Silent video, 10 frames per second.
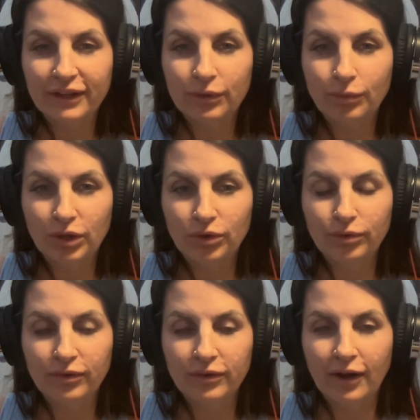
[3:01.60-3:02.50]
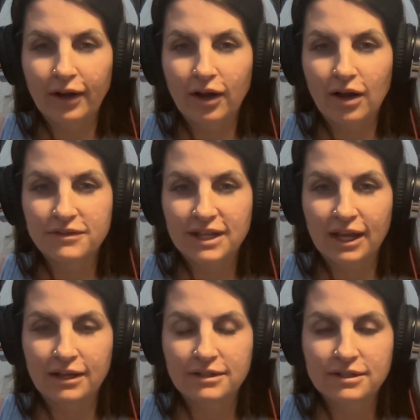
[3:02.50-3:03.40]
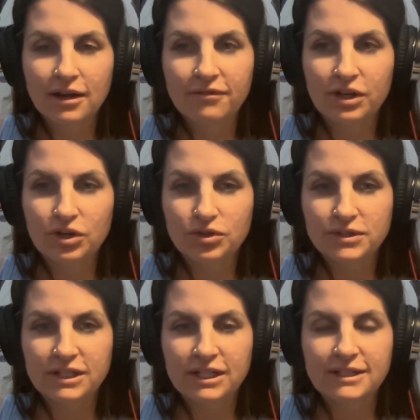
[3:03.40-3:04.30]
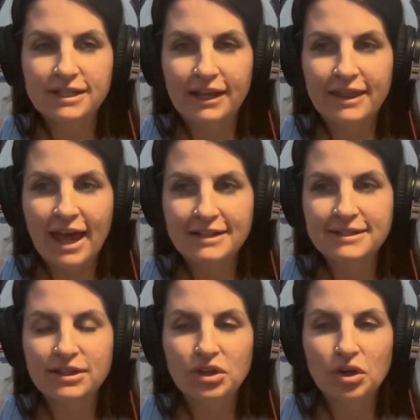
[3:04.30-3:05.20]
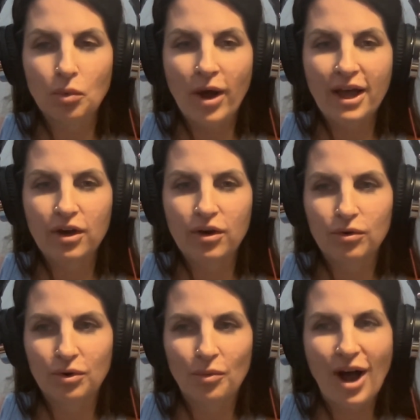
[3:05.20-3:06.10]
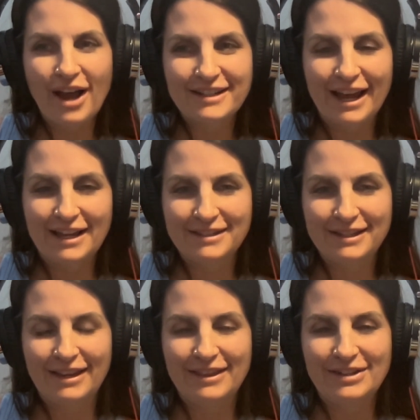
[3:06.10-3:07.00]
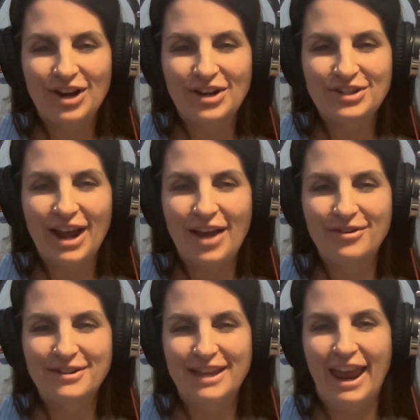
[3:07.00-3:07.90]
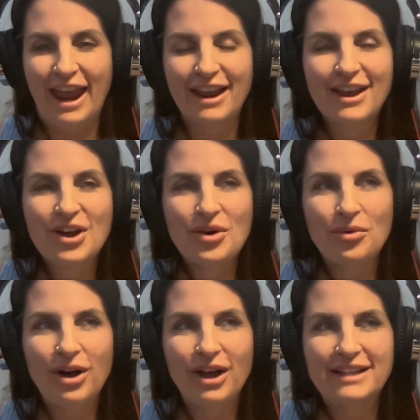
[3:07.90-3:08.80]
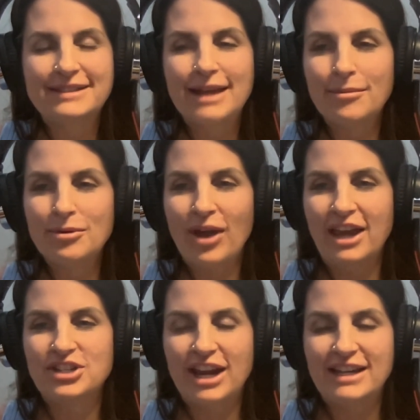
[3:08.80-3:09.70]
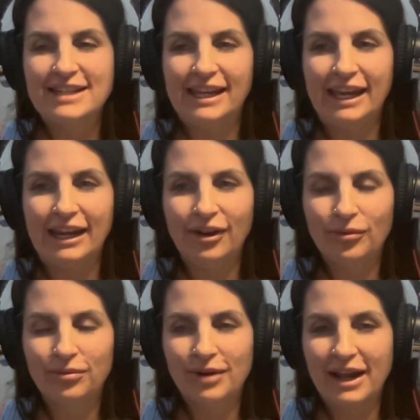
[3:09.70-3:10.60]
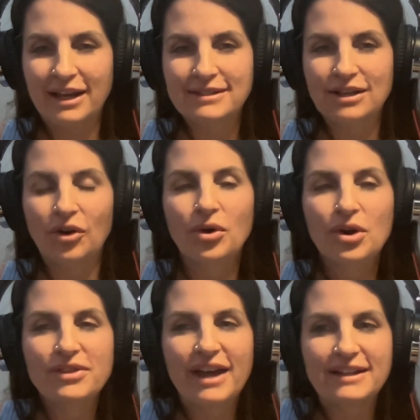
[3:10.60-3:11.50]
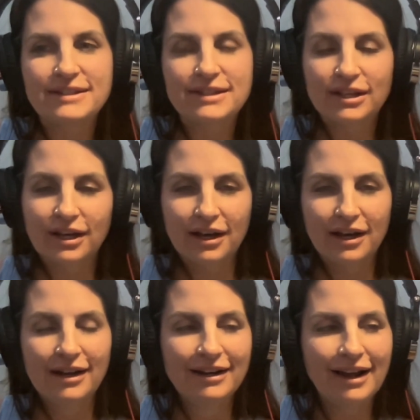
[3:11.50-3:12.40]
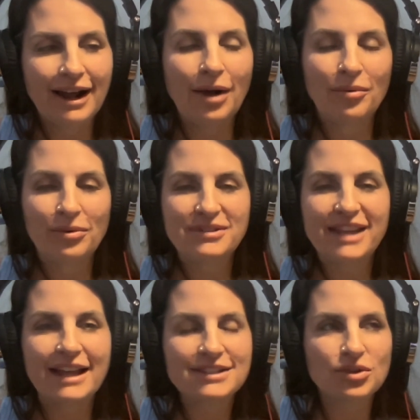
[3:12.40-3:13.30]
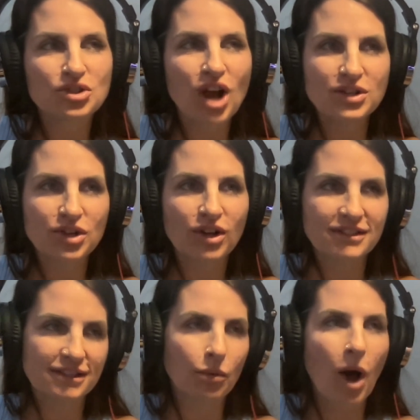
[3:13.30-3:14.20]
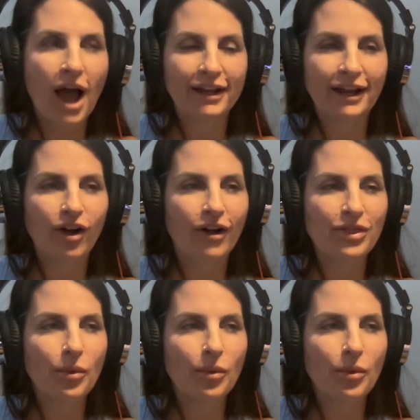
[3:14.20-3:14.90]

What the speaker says: than we use Eichhoff's and Finkelstein's, and that's the what or what test. And then Josh and I were saying, well, it's WHAT, right? So that's the what we say. And so Josh calls it the what, and I call it the